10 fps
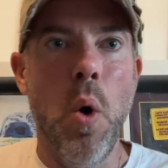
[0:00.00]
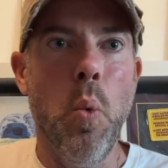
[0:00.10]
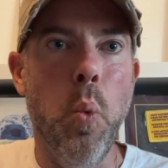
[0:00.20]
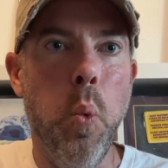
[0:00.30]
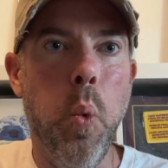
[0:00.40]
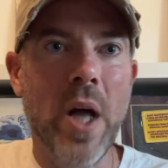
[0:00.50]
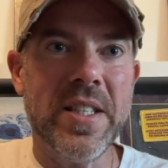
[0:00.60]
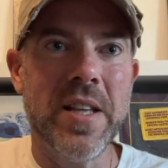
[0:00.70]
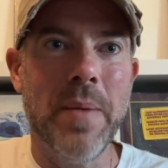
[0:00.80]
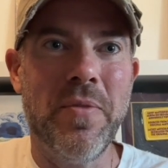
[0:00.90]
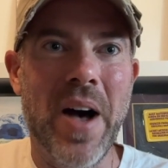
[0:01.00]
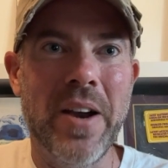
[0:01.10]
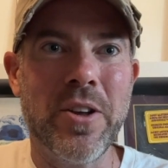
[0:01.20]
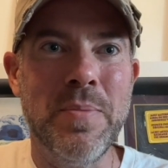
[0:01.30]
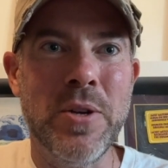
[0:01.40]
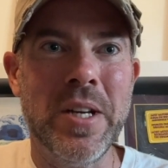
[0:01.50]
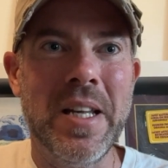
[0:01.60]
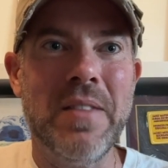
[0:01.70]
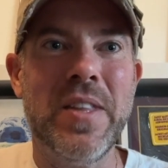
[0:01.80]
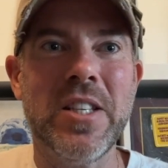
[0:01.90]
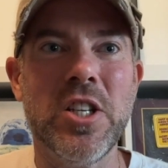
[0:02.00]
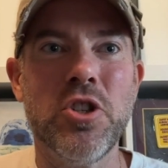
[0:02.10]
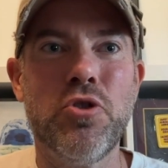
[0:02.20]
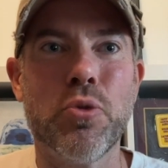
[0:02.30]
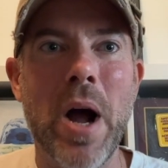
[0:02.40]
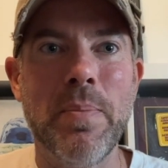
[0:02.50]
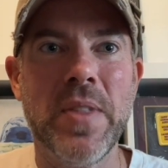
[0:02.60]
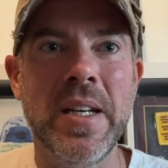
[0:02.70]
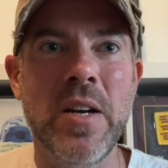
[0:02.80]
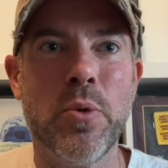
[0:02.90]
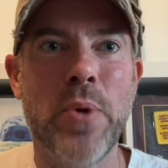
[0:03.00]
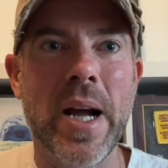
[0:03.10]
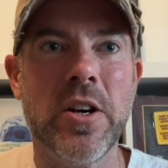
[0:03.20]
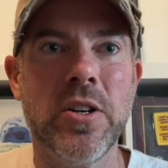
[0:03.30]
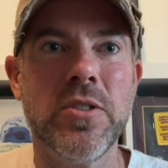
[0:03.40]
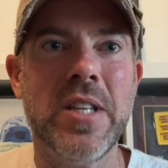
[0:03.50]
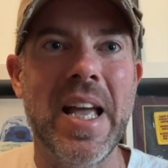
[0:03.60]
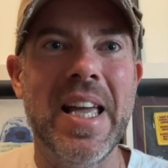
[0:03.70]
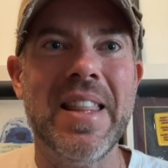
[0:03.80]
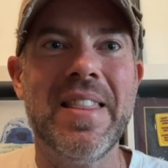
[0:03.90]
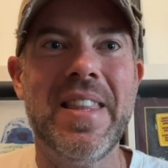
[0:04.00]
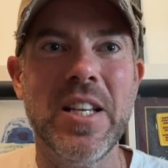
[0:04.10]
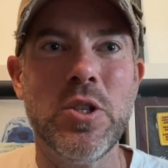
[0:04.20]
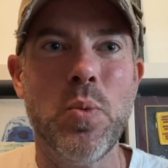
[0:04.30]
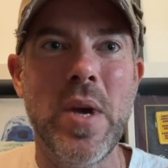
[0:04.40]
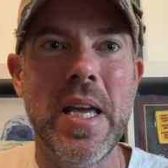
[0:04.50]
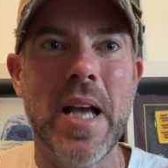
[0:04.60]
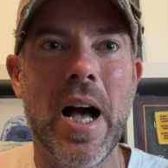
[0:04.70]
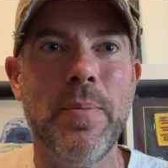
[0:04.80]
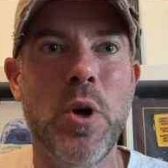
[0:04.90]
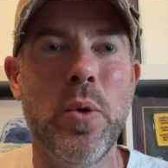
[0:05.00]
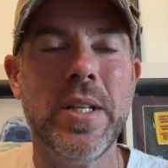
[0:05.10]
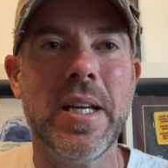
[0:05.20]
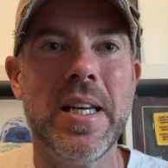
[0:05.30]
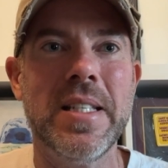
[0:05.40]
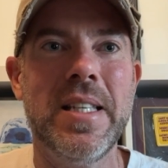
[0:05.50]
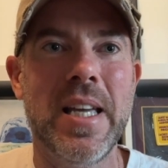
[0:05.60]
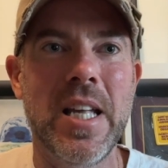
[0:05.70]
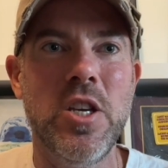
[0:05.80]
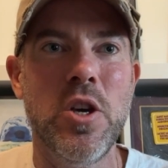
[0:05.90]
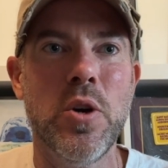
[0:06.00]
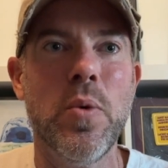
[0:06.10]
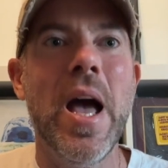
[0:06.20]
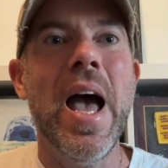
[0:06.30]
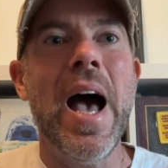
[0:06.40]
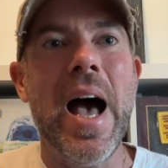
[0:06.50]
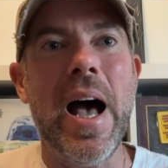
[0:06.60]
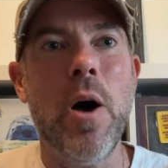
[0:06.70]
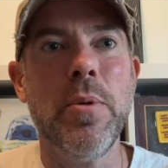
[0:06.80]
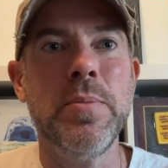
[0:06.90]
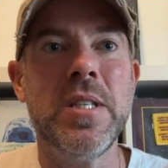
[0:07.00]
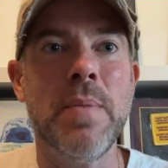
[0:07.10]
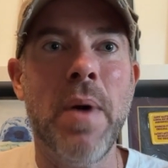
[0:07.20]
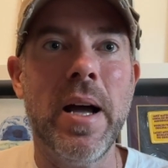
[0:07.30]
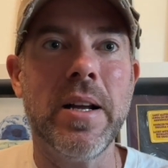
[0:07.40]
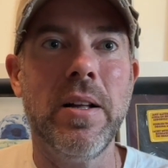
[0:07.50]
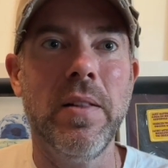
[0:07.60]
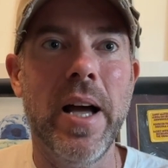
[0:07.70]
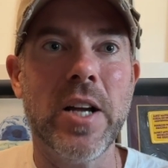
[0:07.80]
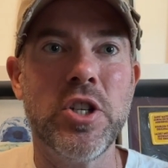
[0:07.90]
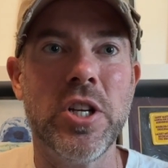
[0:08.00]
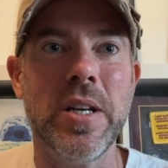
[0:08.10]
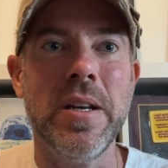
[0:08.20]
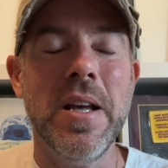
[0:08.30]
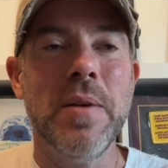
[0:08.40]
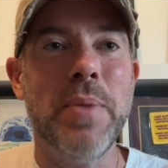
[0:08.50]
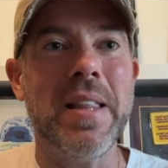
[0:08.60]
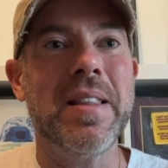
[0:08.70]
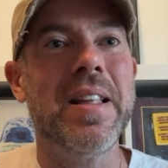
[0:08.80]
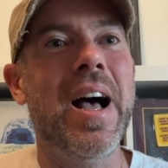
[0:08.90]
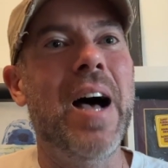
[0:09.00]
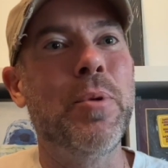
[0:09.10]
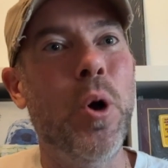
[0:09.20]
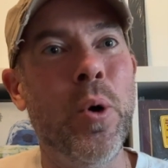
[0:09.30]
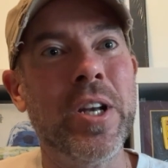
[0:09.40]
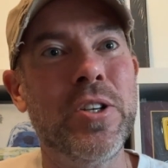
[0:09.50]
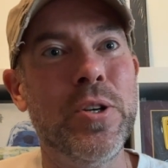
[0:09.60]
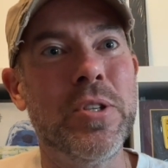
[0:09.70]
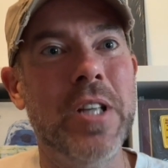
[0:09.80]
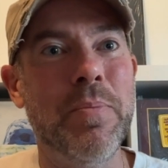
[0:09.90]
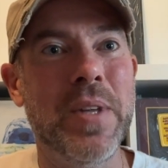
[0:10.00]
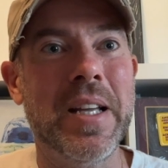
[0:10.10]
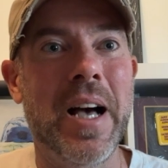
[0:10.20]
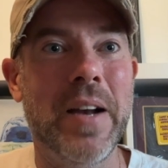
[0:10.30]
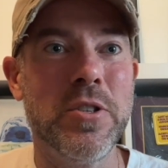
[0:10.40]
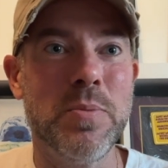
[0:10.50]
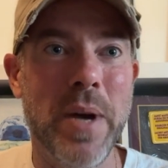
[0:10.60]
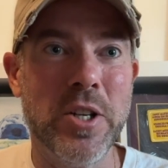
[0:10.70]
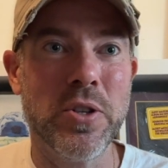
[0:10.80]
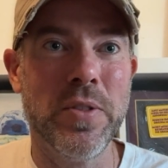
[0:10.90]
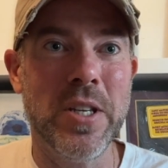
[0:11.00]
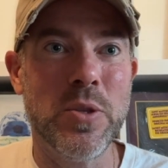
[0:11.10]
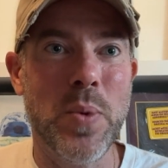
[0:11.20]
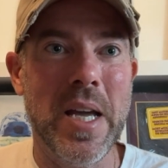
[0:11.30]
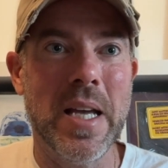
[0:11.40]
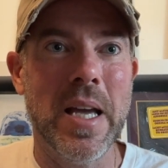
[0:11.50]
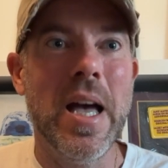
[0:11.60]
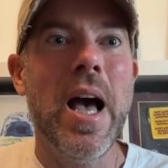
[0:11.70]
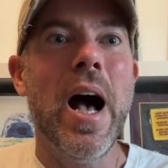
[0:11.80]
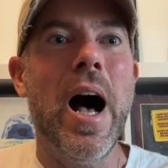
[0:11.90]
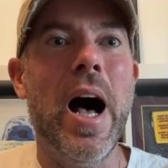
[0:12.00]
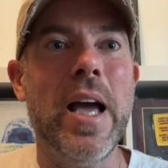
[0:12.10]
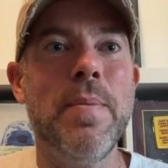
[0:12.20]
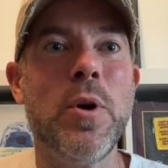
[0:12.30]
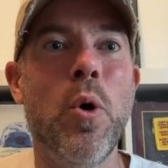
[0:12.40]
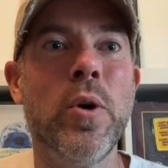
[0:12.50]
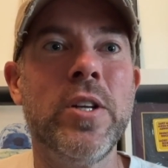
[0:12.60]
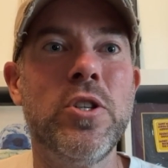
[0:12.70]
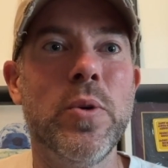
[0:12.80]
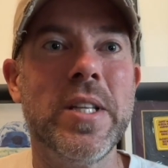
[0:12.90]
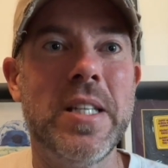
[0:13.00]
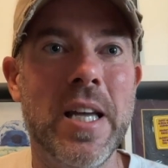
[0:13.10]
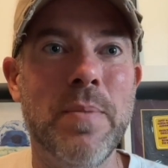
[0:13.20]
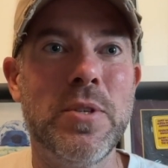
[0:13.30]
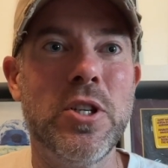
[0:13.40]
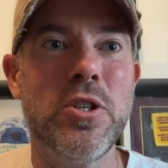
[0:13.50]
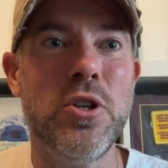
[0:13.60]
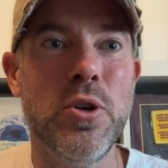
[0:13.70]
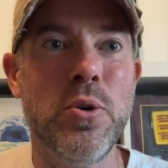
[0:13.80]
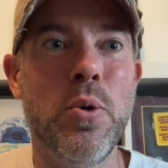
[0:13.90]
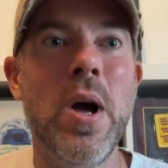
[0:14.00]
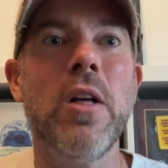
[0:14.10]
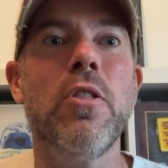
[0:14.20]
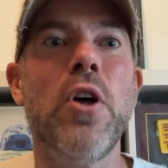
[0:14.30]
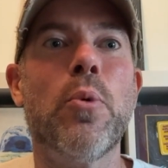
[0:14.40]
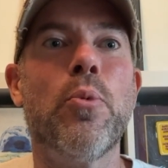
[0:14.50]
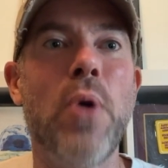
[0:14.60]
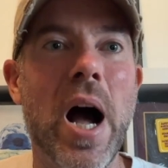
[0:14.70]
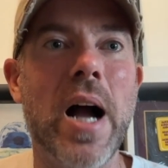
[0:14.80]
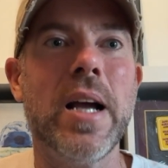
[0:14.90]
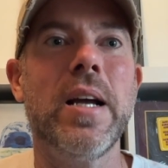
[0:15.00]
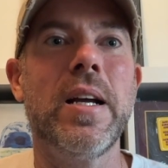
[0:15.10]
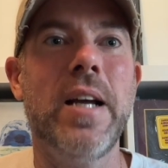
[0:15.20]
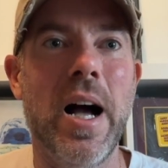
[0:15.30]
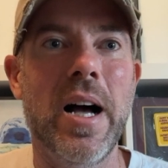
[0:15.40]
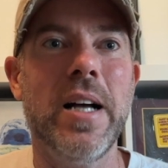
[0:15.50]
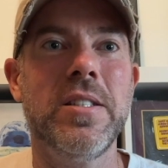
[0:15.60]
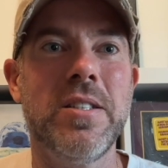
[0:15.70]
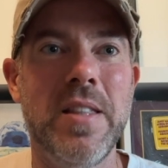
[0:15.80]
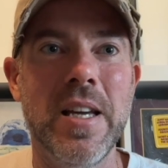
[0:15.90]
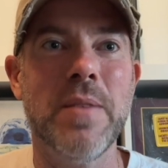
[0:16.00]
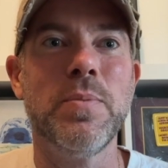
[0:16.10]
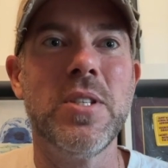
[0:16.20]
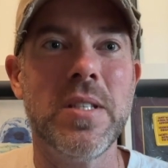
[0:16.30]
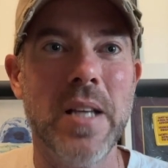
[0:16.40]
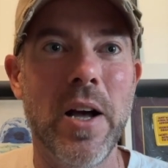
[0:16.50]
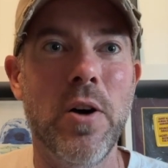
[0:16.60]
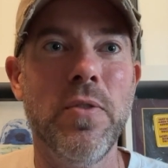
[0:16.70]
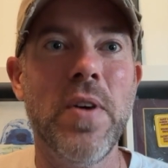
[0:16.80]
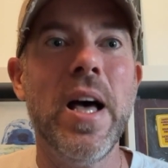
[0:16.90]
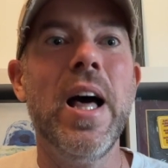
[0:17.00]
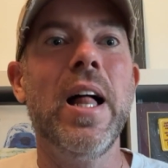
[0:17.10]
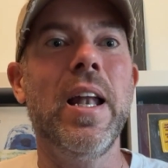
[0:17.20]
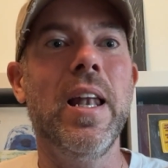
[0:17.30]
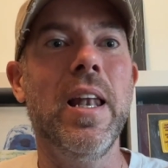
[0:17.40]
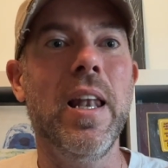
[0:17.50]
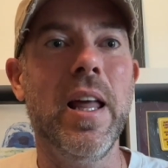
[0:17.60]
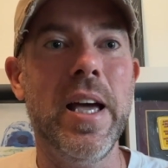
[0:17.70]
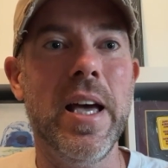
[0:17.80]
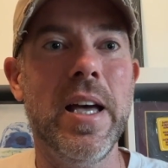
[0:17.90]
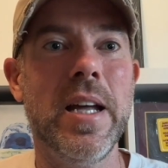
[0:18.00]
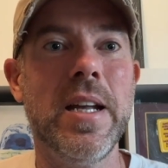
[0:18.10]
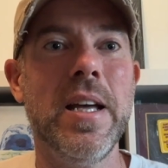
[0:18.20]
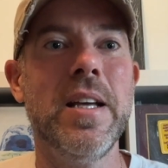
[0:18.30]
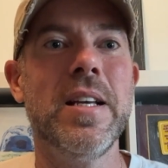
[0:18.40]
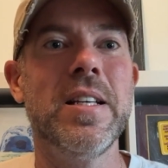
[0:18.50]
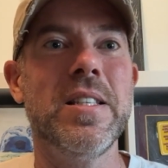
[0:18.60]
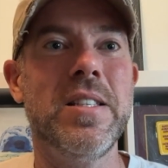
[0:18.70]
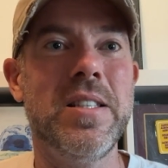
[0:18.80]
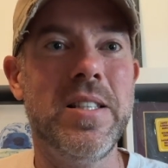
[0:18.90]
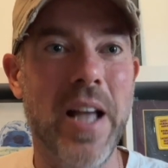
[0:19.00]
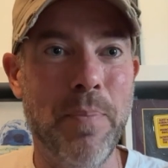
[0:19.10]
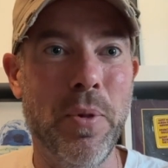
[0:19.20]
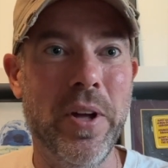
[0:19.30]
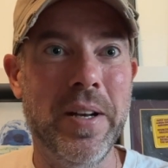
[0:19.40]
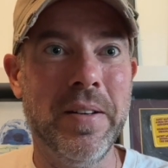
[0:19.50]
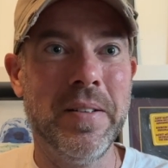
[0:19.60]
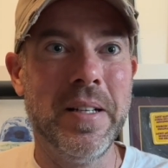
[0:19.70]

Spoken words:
What's up, vinyl community? This is Drop the Needle Records, and this week I'm going to continue albums in my collection, but I'm going to do something kind of special this week. I am going to attempt to do the rock gods themselves, Led Zeppelin.